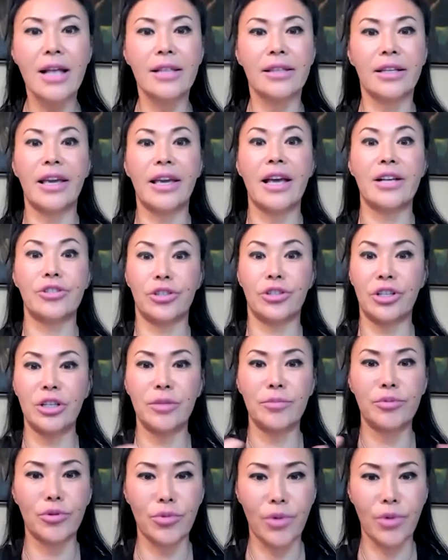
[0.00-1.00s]
the cancer
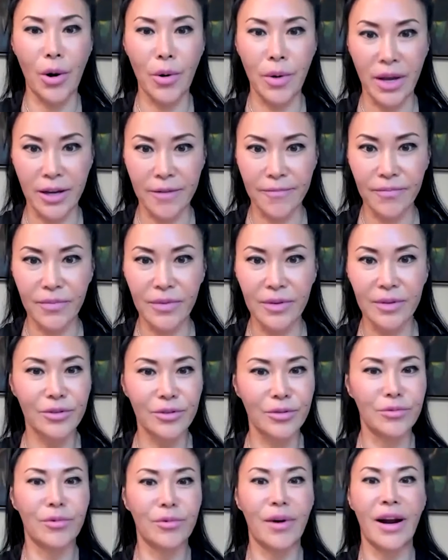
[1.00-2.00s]
keeps growing,
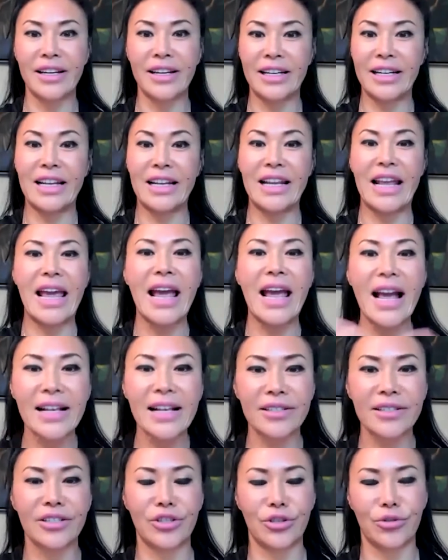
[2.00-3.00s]
right? It
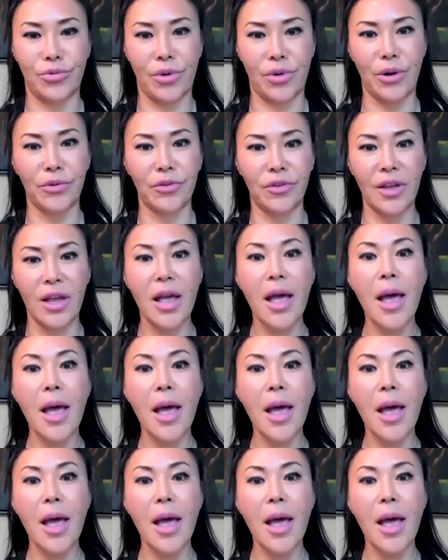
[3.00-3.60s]
enhances its growth.